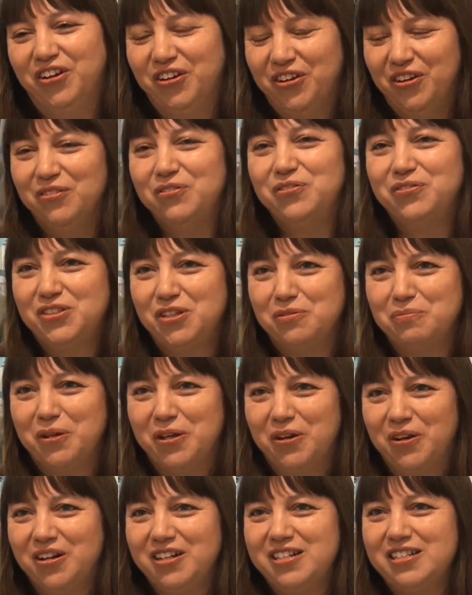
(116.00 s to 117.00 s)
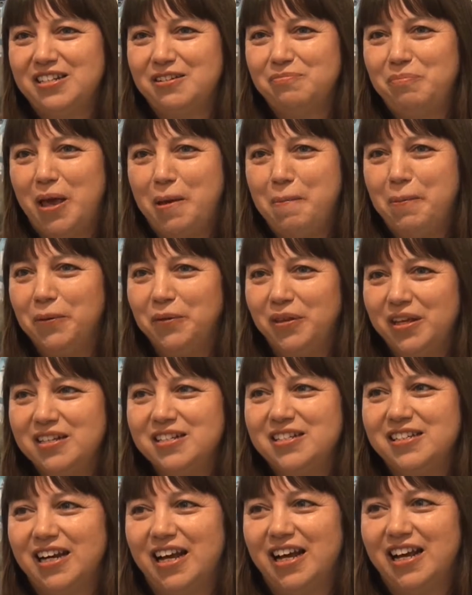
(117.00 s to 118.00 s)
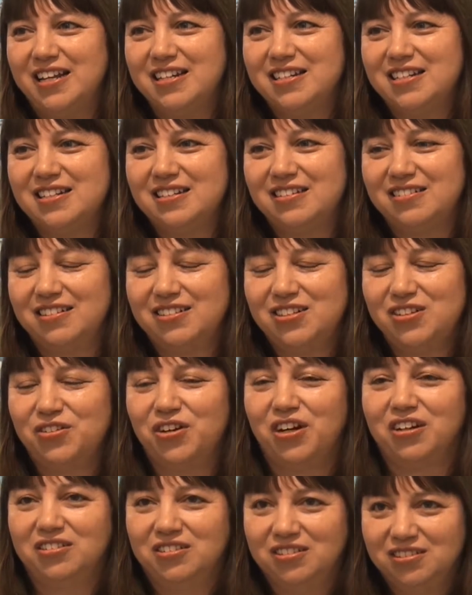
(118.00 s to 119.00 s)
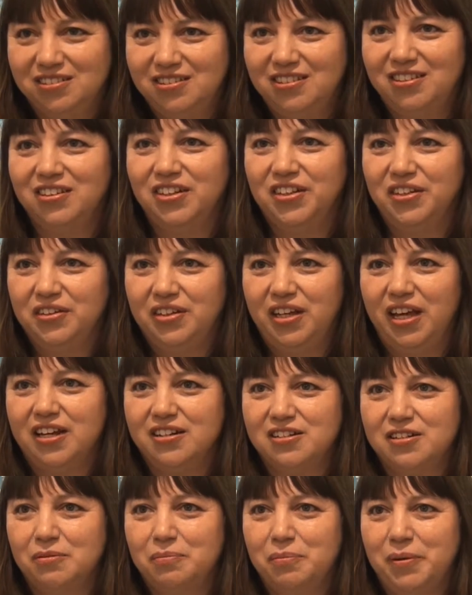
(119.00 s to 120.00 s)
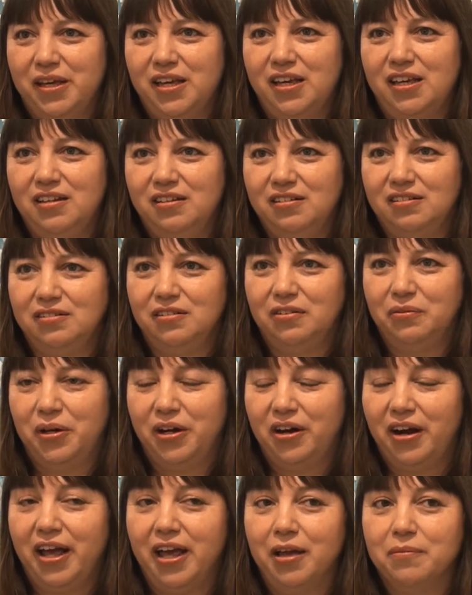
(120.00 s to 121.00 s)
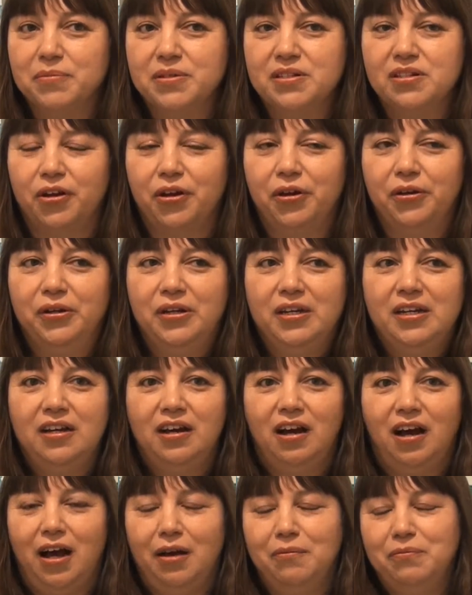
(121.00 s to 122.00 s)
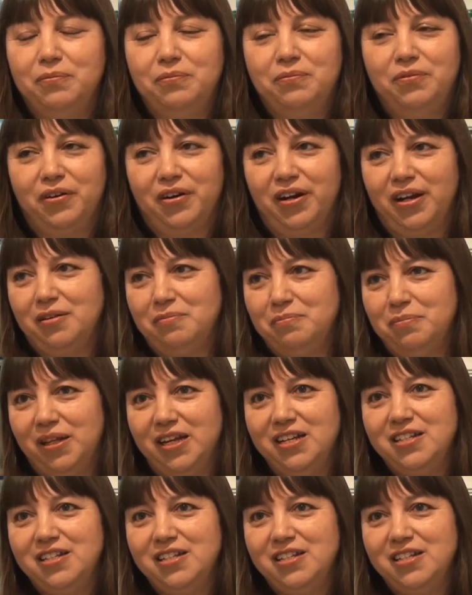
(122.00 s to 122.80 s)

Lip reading: of unheard of, to be honest. People these days struggle to get to be where I am. So I'm very